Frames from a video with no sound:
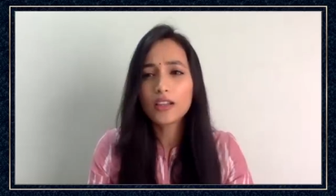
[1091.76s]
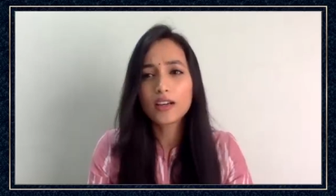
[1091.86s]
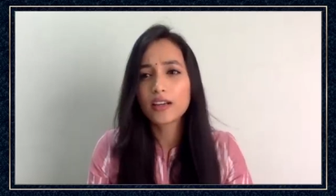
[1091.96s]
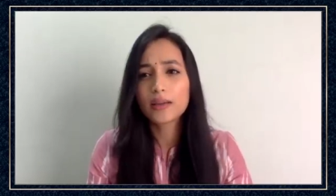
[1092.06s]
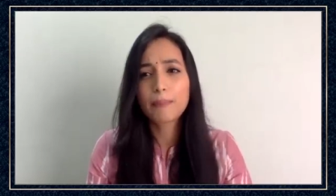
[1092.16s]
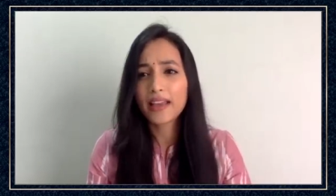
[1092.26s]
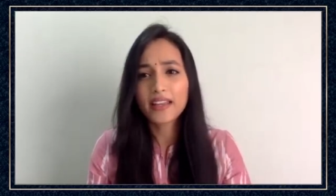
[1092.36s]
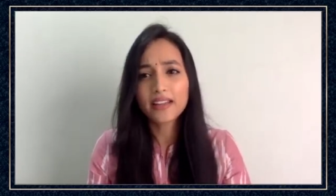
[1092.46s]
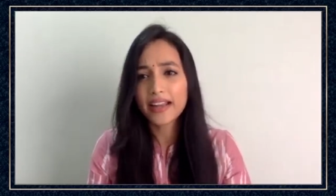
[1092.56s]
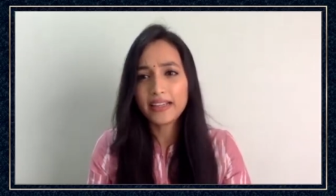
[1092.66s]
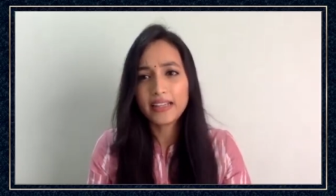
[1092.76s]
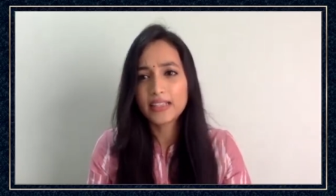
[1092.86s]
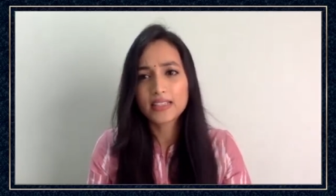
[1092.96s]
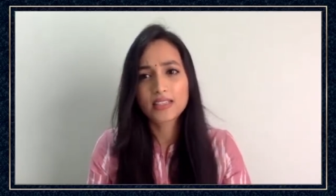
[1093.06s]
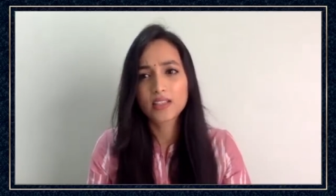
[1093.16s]
the, back in
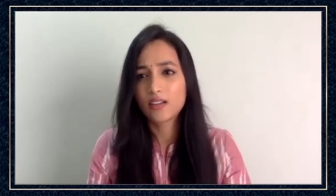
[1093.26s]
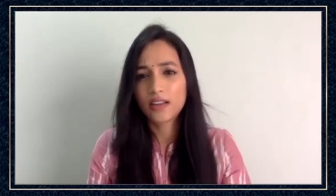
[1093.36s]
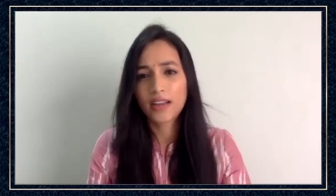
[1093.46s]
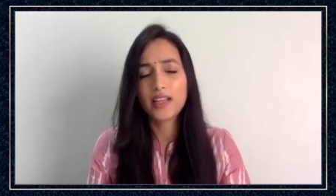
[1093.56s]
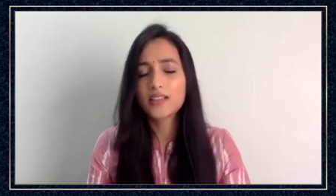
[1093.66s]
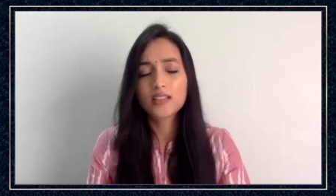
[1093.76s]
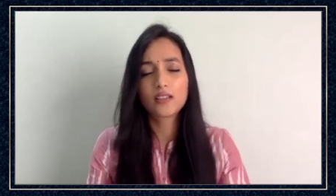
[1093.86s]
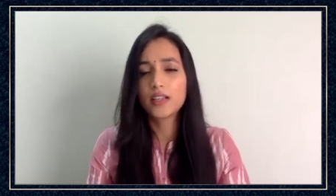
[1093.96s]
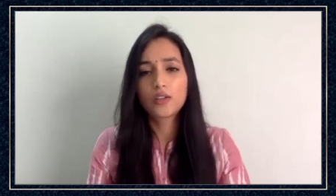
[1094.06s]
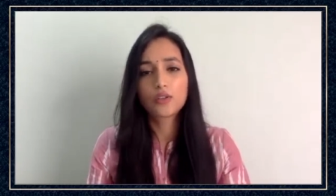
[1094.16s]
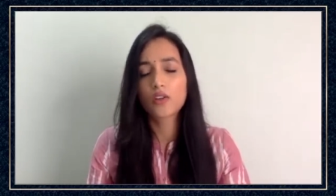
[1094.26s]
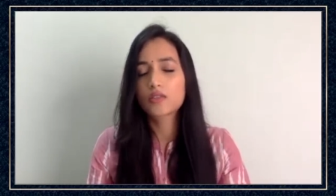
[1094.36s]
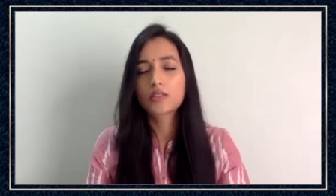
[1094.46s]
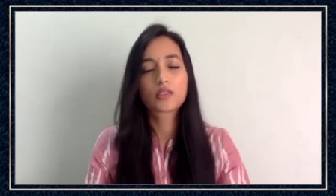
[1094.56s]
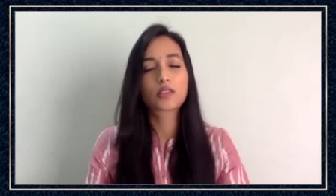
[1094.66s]
nineties, uh, nineties and early two
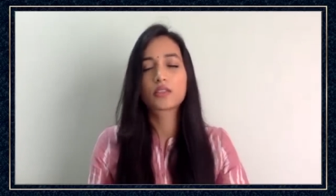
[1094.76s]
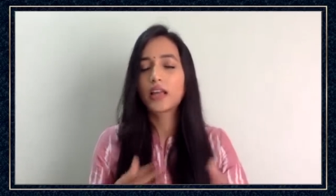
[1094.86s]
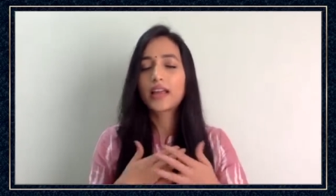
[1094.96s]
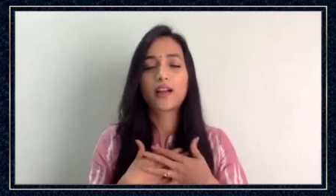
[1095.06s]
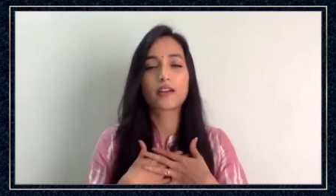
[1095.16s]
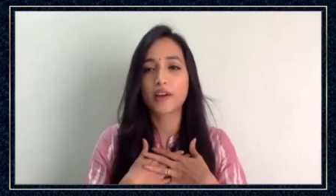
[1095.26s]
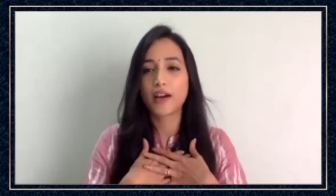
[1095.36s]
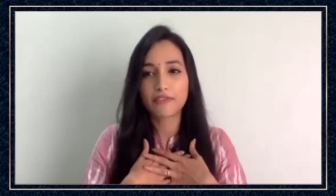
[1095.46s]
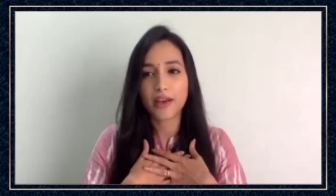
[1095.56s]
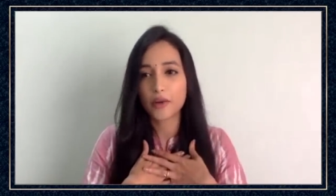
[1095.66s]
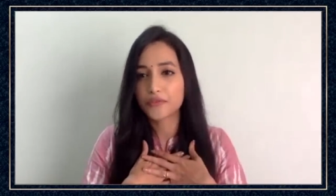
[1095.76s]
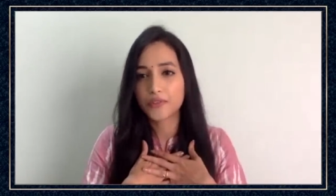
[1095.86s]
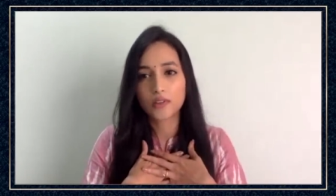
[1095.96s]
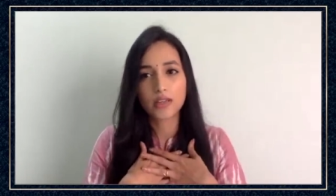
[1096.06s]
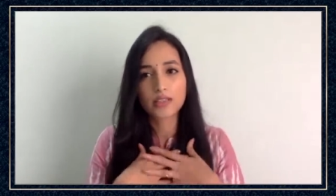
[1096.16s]
thousands, diehard fan, fan of
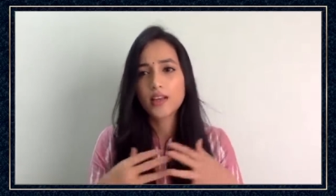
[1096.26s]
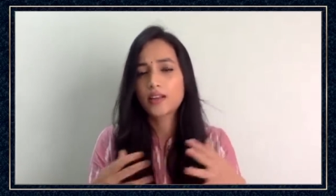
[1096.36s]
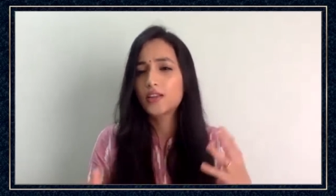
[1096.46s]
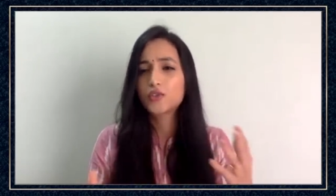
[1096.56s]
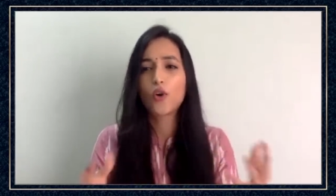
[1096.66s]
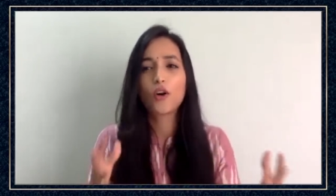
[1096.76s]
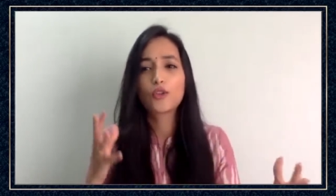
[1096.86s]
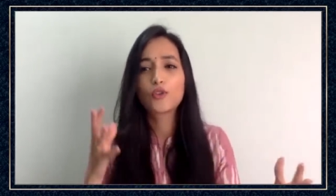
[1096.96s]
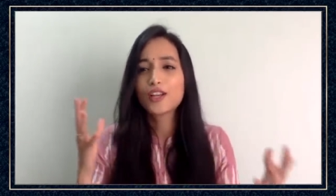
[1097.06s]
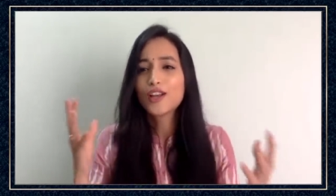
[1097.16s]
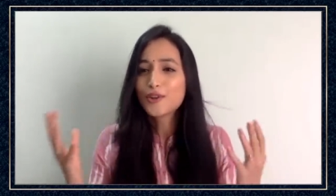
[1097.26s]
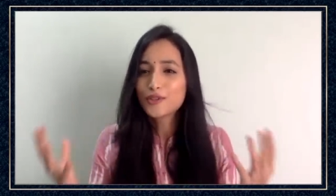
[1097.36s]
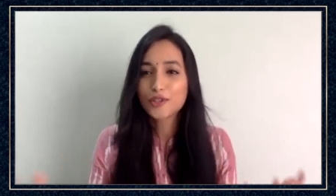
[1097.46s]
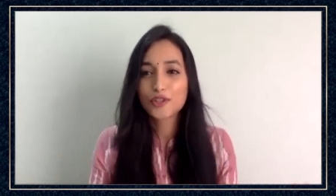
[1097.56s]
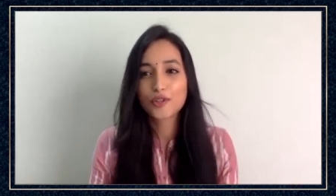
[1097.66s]
uh, S R K, so all those,
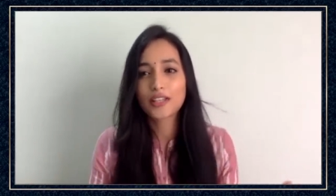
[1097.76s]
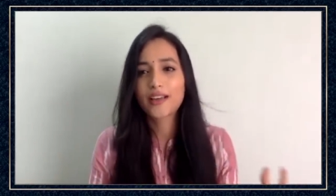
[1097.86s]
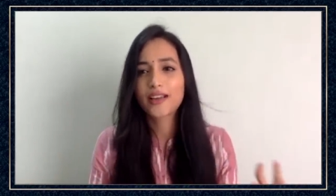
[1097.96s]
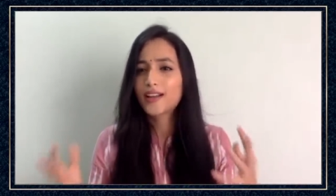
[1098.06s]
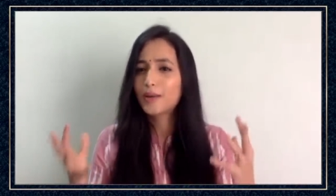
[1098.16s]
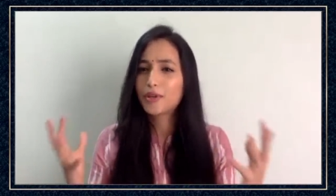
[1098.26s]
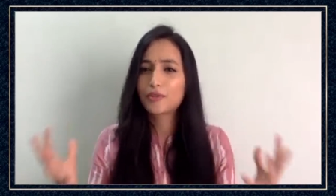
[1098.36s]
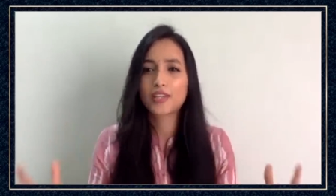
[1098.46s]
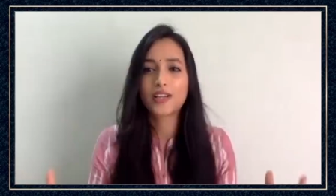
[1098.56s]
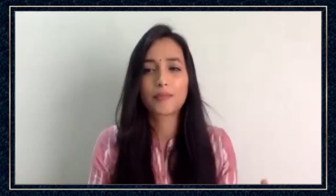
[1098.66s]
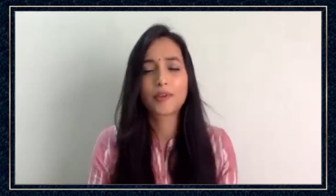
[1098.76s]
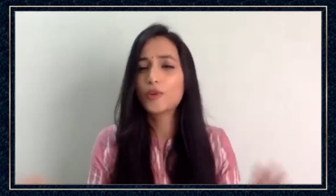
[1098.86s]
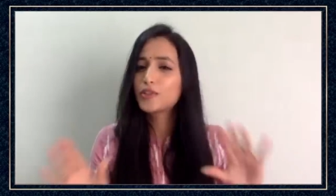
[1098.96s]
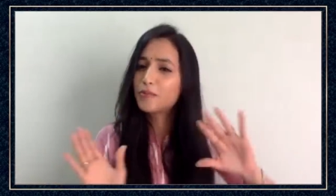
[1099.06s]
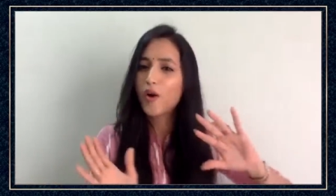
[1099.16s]
Kuch Kuch Hota Hai, Kabhi Khushi Kabhie,
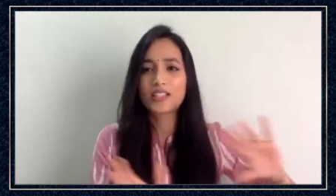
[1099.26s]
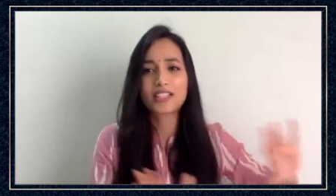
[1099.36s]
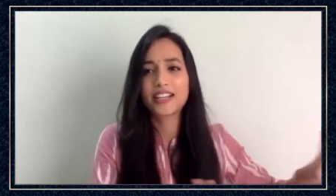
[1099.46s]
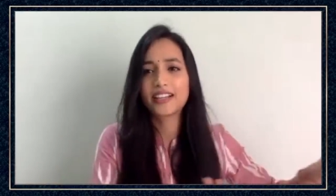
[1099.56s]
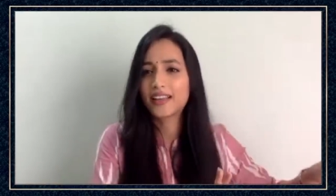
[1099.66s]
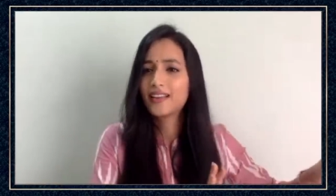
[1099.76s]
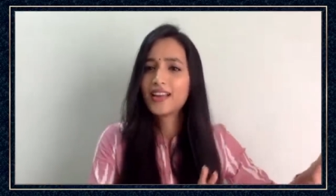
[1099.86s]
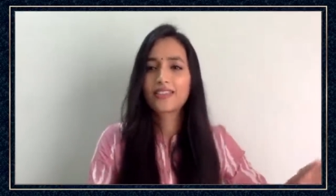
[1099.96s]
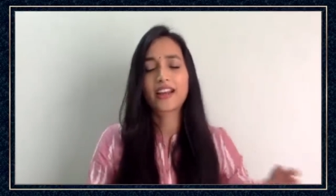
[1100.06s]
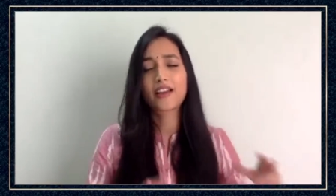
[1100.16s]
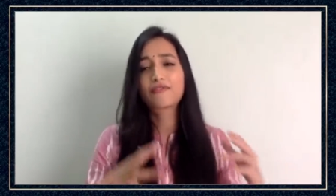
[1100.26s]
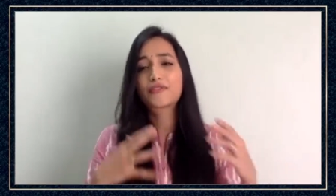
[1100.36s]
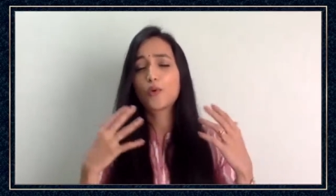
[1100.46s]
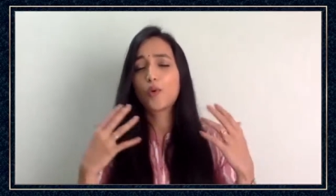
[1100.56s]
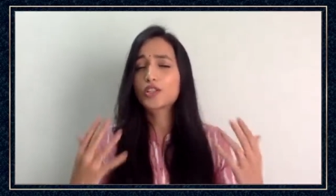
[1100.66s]
was a constant hai, that I've
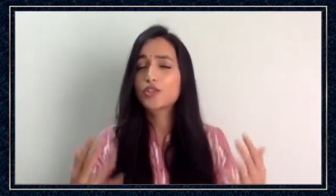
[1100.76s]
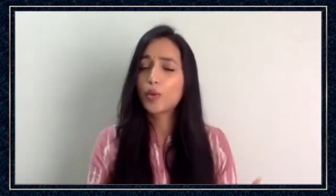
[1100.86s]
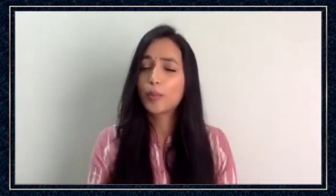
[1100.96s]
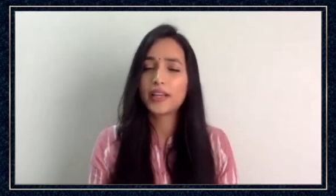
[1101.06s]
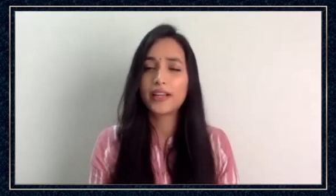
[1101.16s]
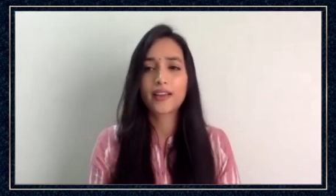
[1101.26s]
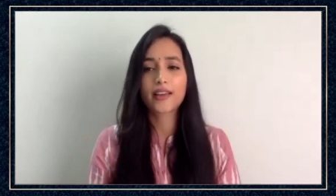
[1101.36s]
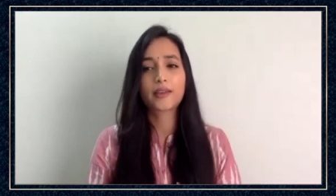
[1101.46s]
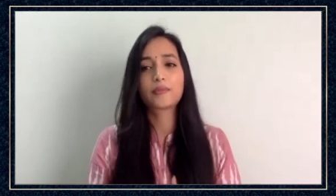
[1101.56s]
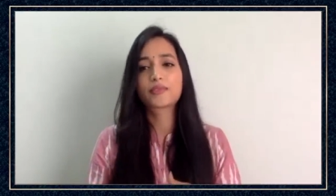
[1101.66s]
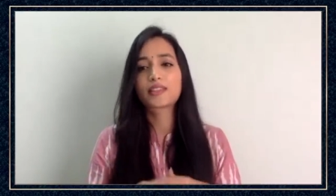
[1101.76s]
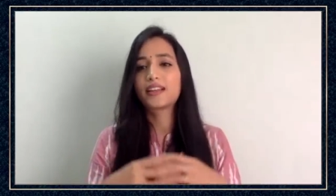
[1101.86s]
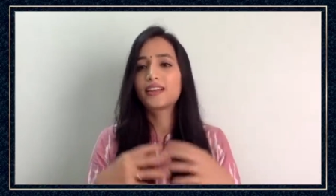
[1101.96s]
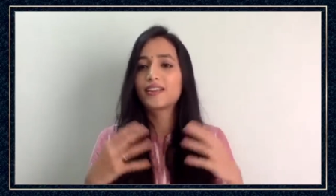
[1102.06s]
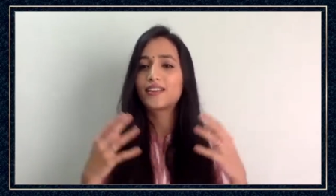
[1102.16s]
watched so many times,
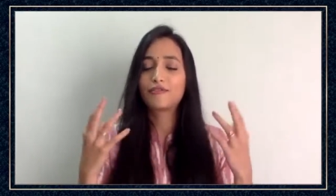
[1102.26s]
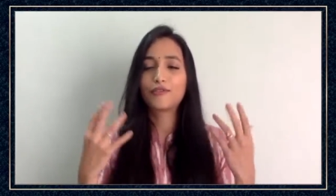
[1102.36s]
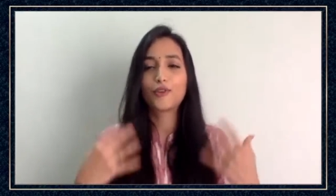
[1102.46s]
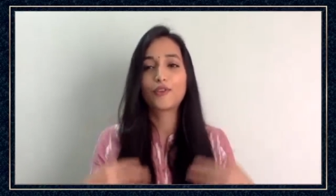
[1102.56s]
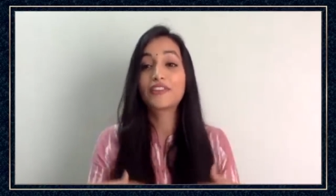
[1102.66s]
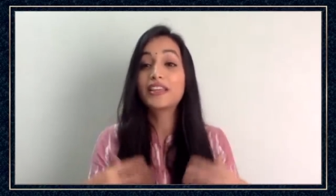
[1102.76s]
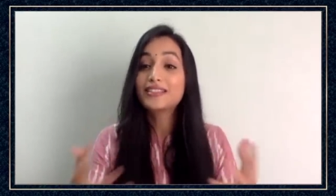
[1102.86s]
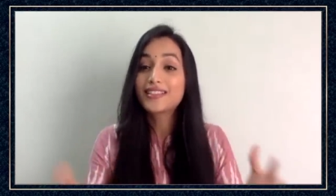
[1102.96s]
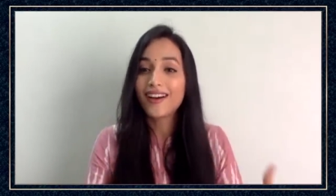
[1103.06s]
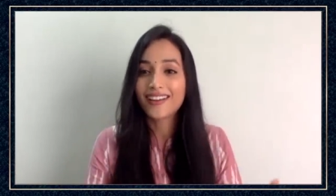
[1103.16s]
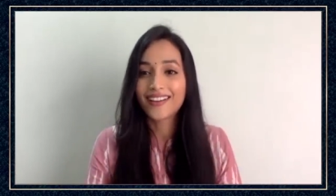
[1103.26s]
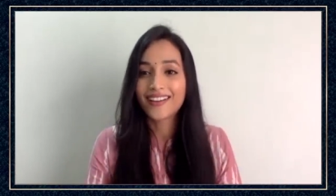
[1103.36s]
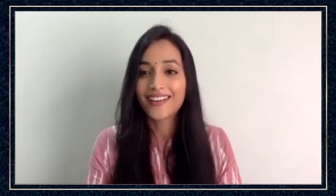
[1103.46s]
and uh, Veer Zaara,